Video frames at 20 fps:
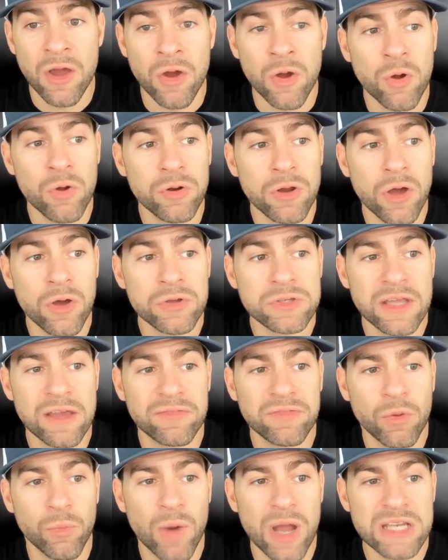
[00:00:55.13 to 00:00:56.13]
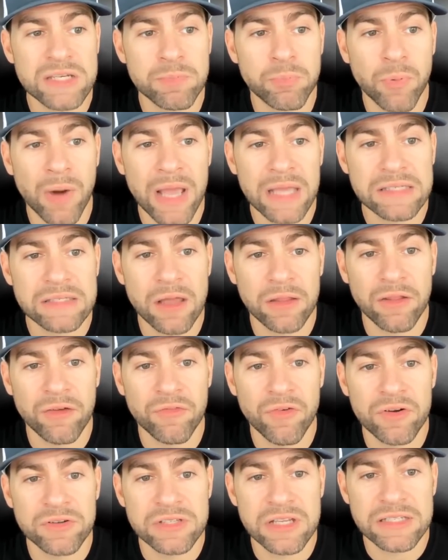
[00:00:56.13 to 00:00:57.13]
Who knows if the wedge breaks on the
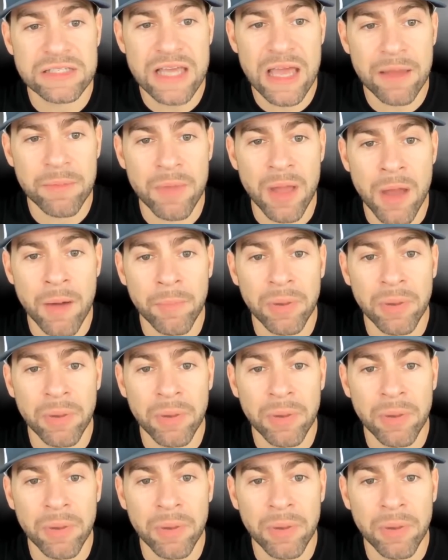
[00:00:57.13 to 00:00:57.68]
first attempt,